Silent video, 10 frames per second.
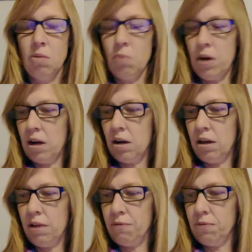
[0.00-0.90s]

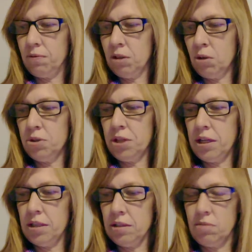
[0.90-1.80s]
Where if
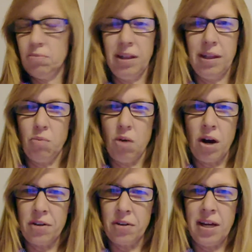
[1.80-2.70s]
lotion is really
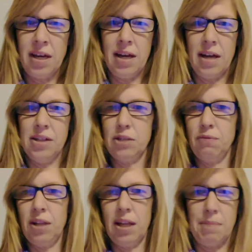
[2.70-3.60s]
watery, I
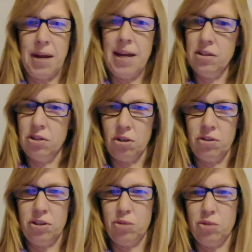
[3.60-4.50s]
just feel like my hands
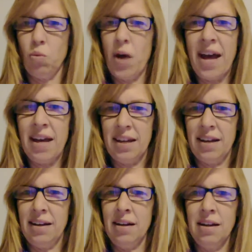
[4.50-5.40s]
are just wet
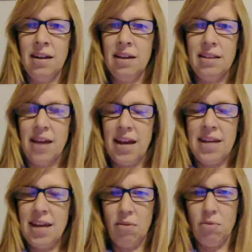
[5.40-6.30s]
and I
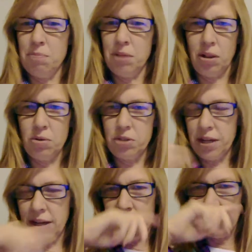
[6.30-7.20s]
can't rub the
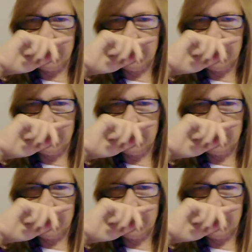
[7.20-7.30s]
lotion in.